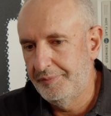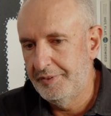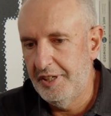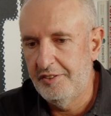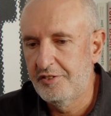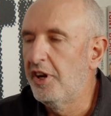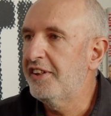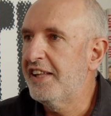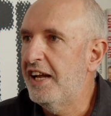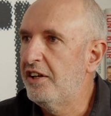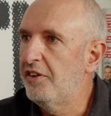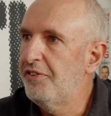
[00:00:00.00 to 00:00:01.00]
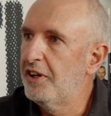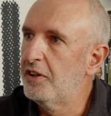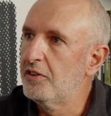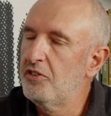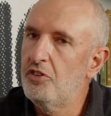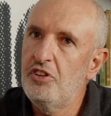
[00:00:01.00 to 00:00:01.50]
it's not that
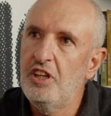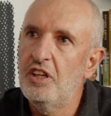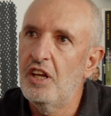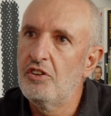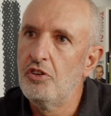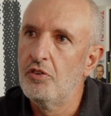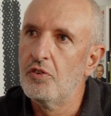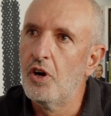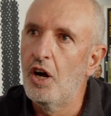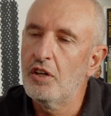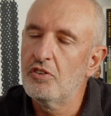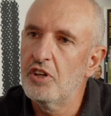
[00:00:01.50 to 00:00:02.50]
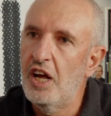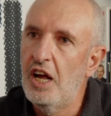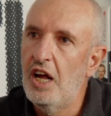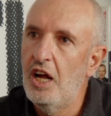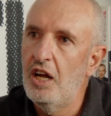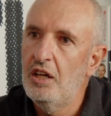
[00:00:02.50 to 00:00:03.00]
difficult to see that you've got
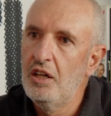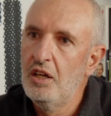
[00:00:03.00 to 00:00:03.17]
uh,